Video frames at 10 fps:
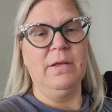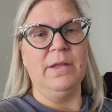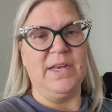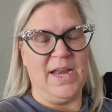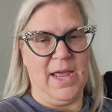
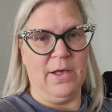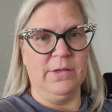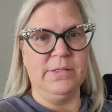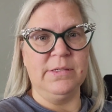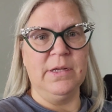
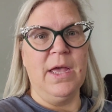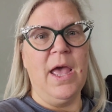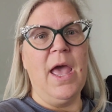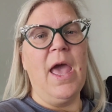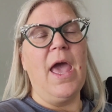nails,
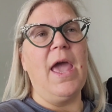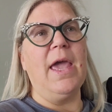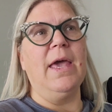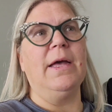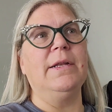
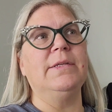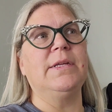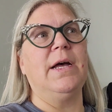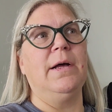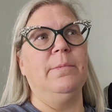and
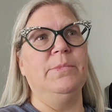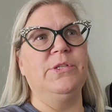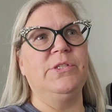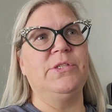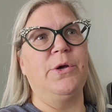
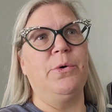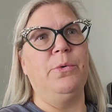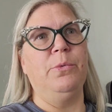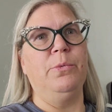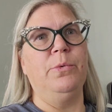
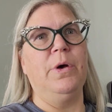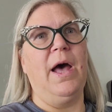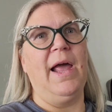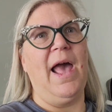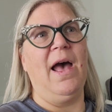so
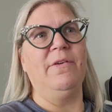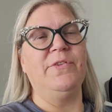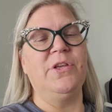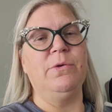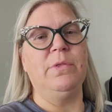I
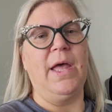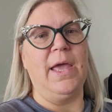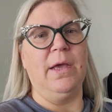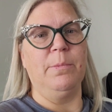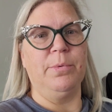have to
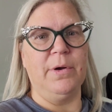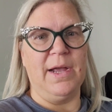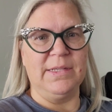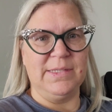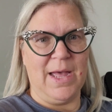like
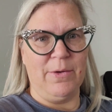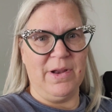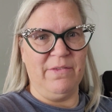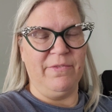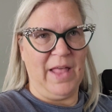press down
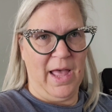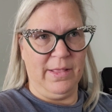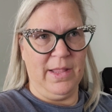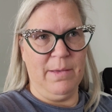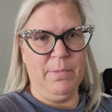and
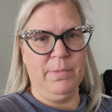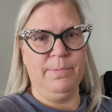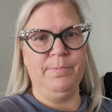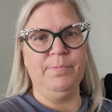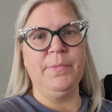flatten them,
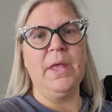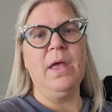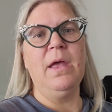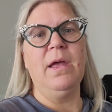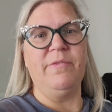
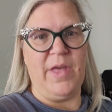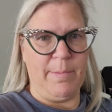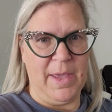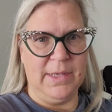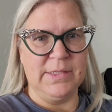if
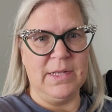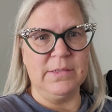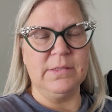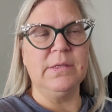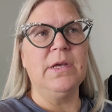that makes
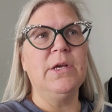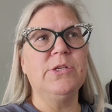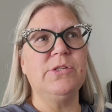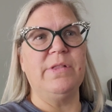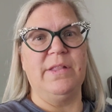sense,
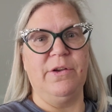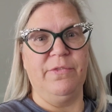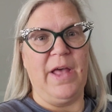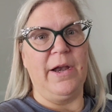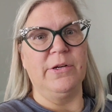so that they're
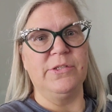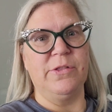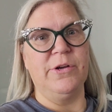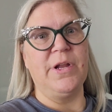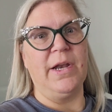flatter, so
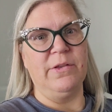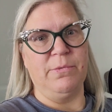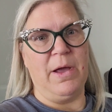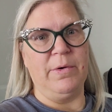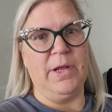they're not as
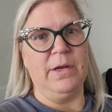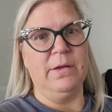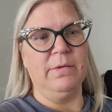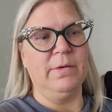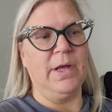rounded,
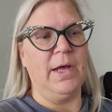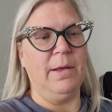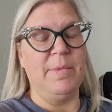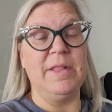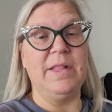
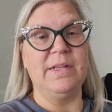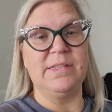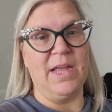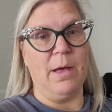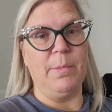and then they
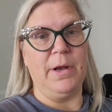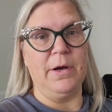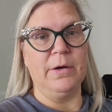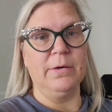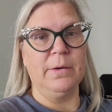stay on better.